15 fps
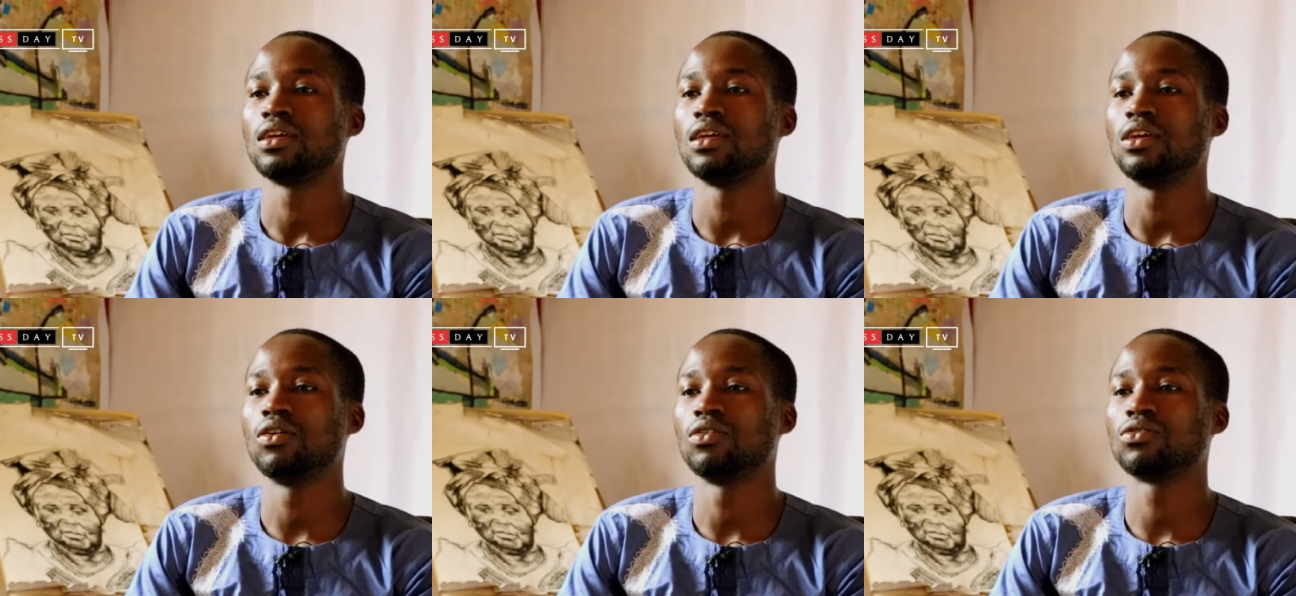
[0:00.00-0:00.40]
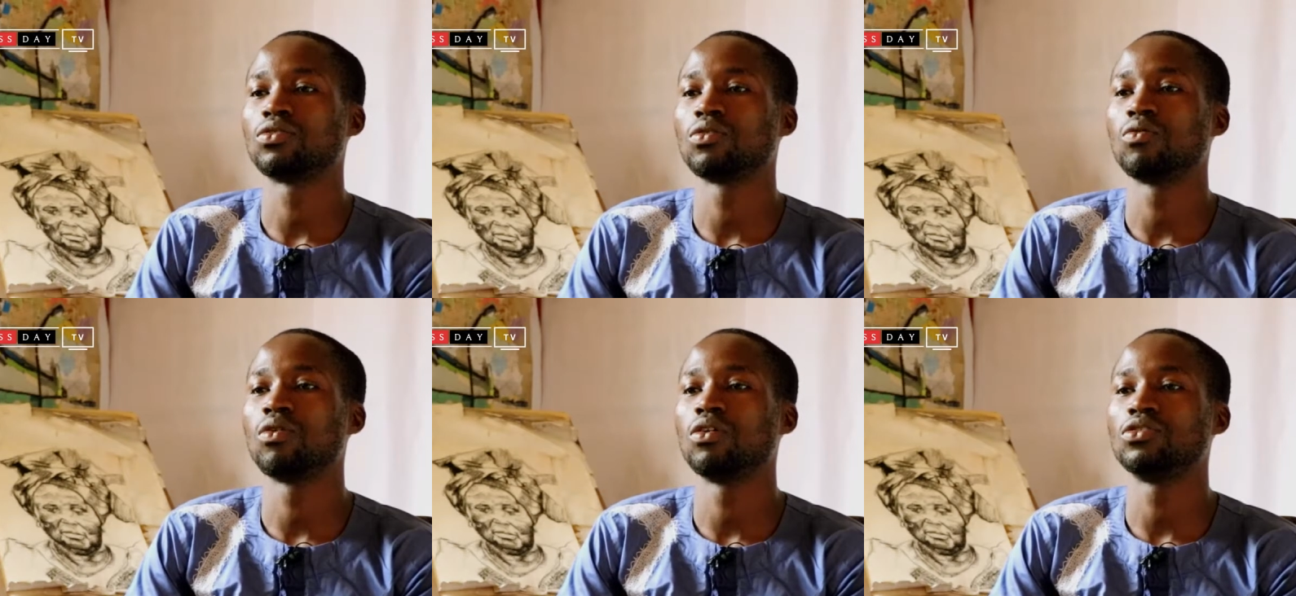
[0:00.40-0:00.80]
Speaker 1: He also
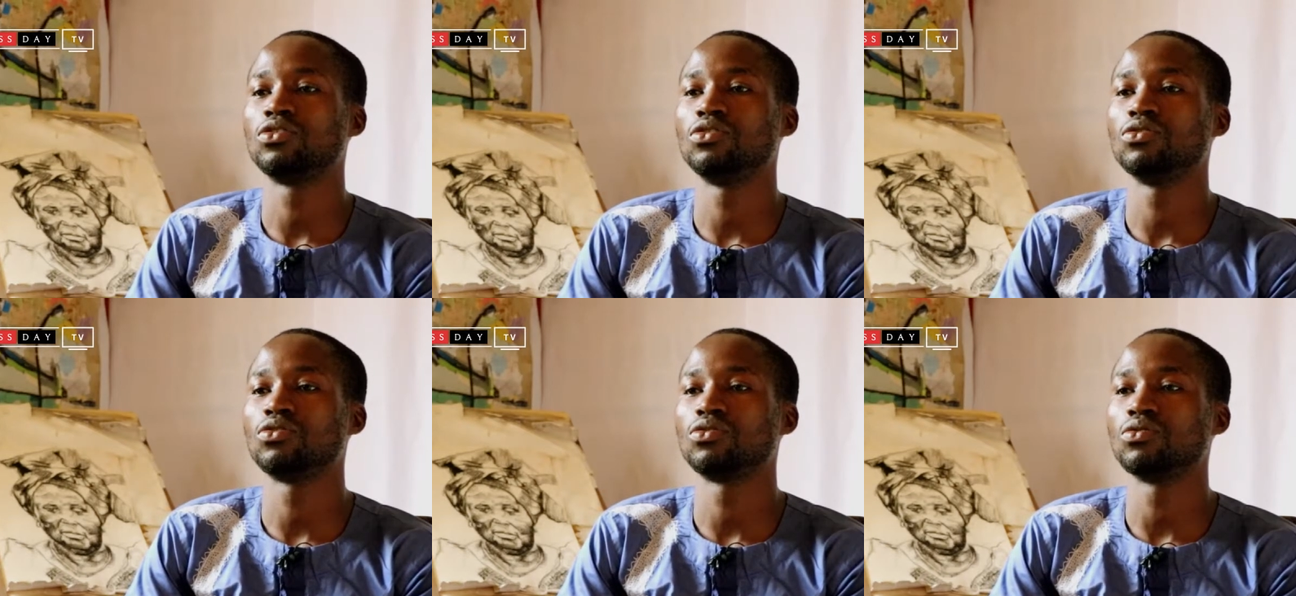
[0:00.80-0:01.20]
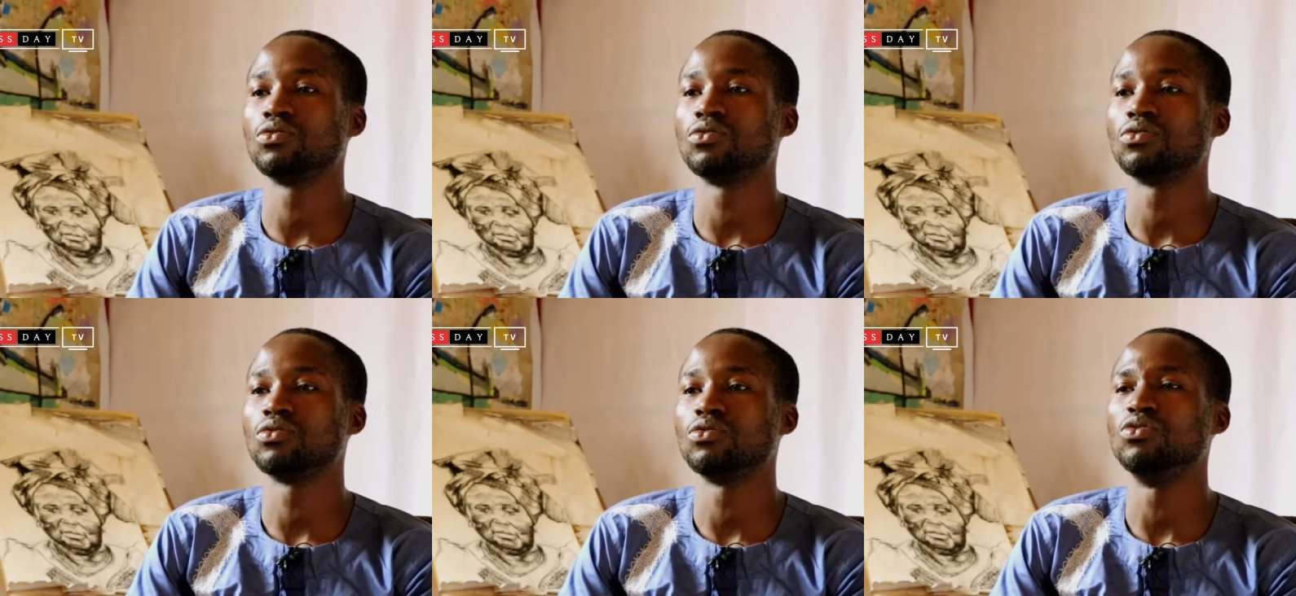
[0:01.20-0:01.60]
wants you to
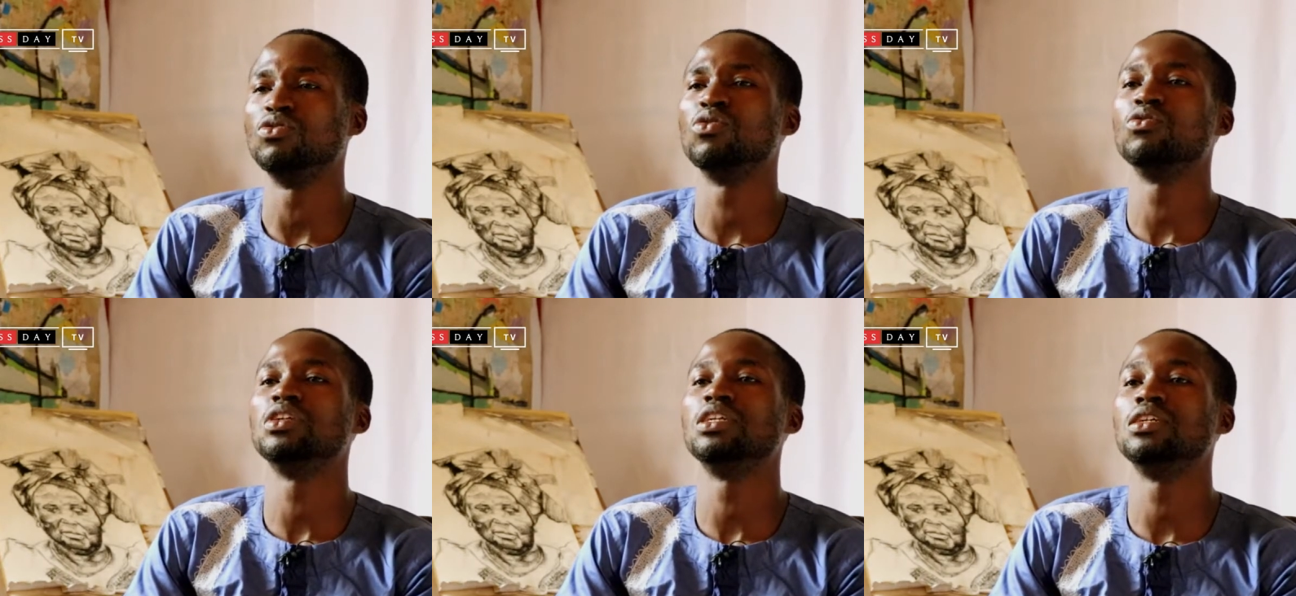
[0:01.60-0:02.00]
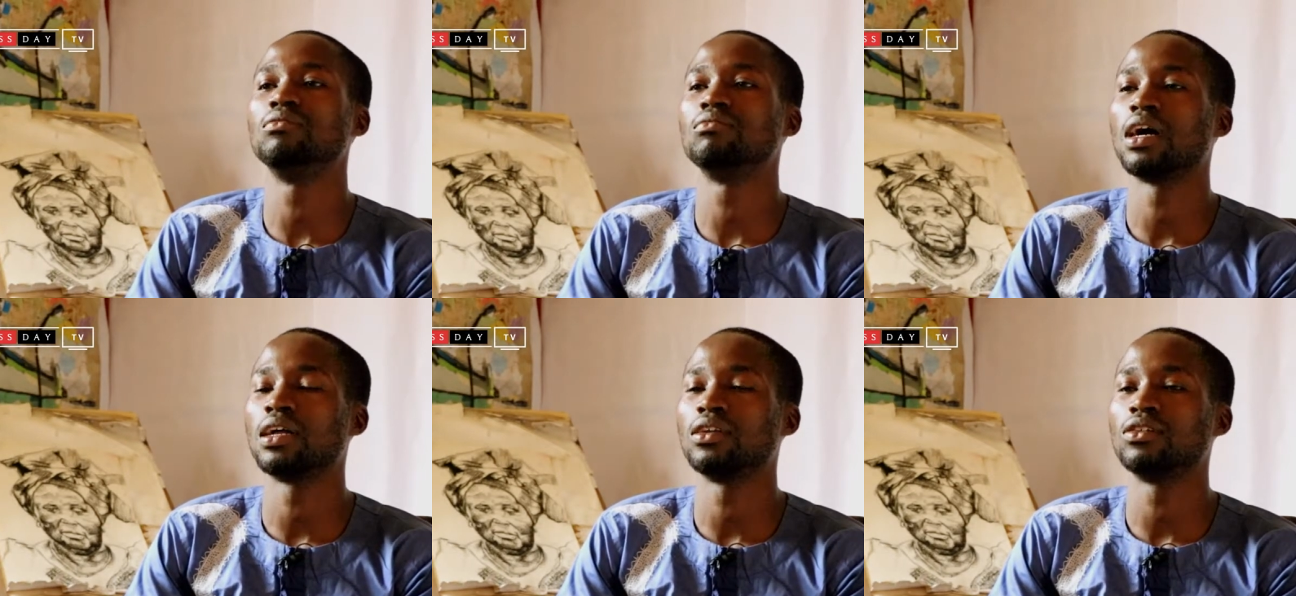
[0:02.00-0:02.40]
know
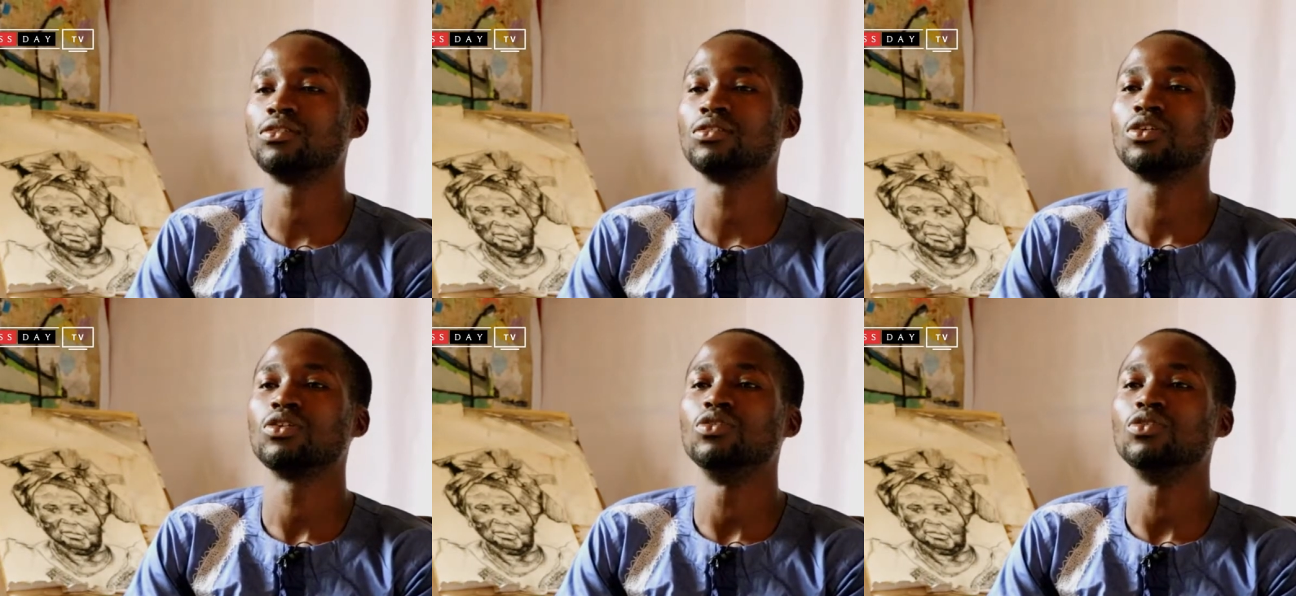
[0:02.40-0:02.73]
him and